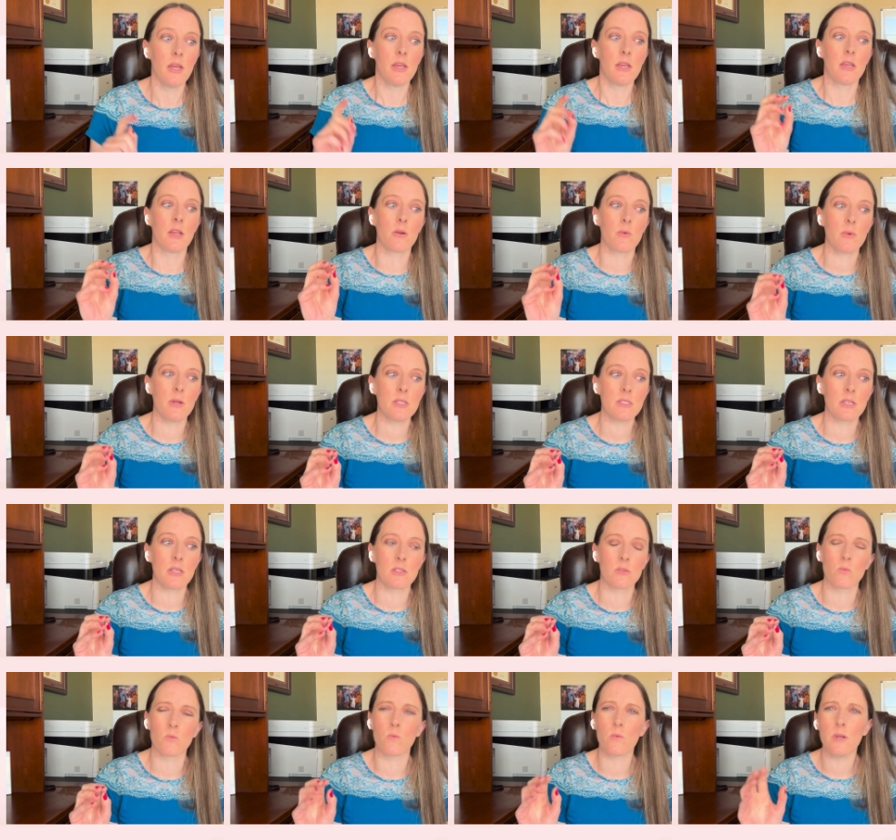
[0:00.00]
your risk
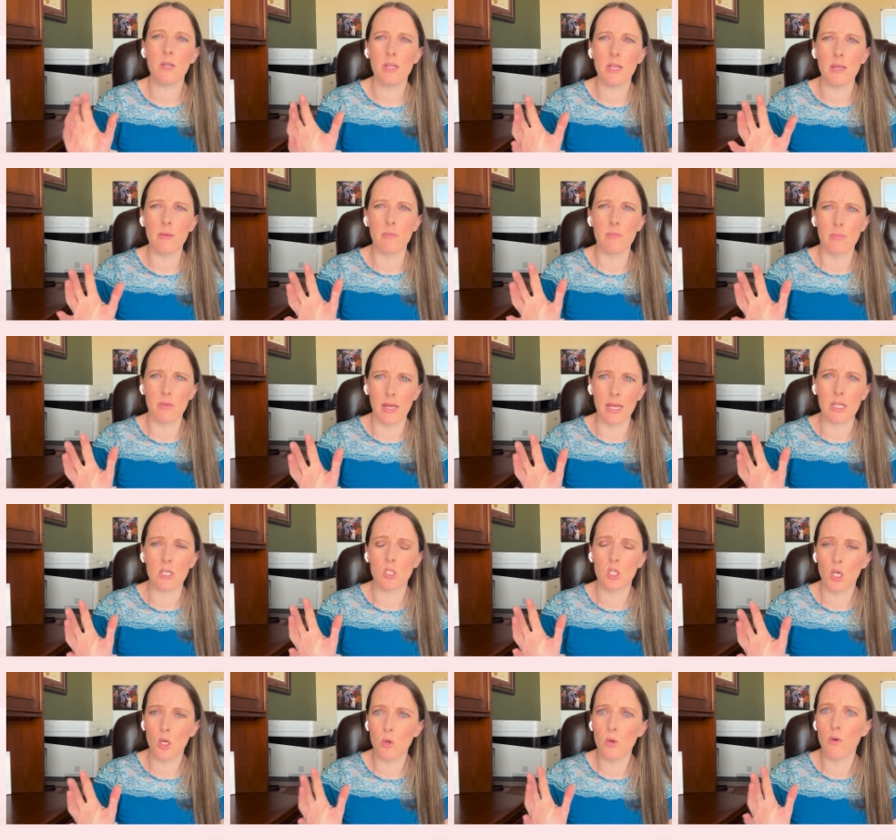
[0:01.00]
is really like
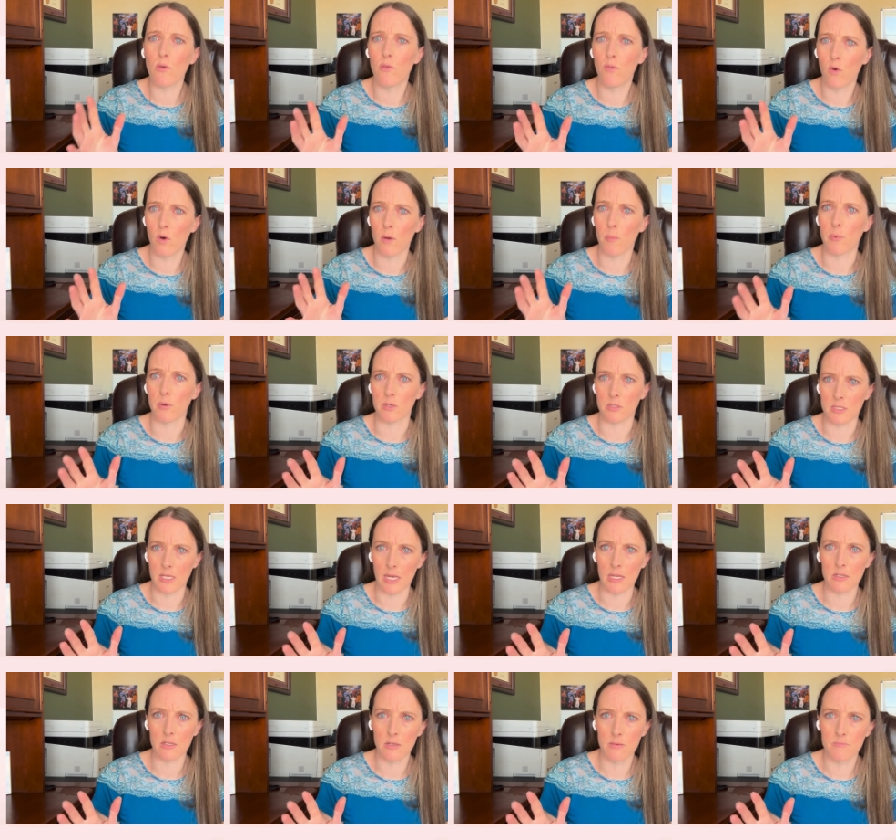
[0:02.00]
2 to
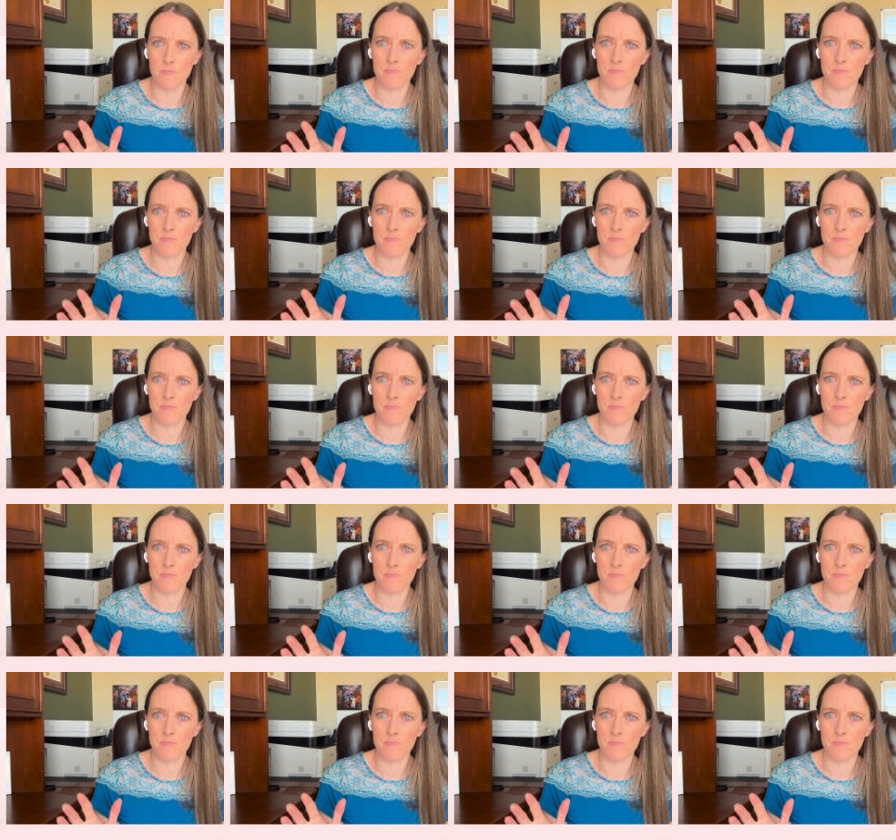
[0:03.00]
4%